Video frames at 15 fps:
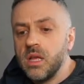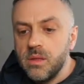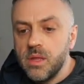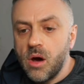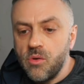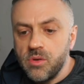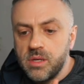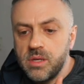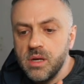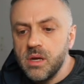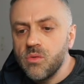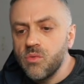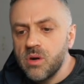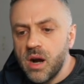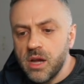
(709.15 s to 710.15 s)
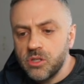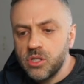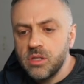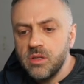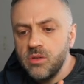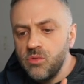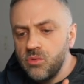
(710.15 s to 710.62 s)
Now, here we're
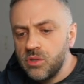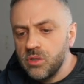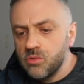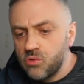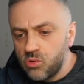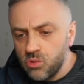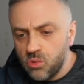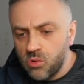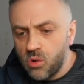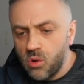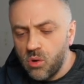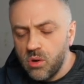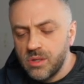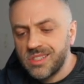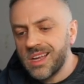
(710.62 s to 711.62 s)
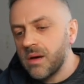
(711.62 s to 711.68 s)
actually using 2 calls.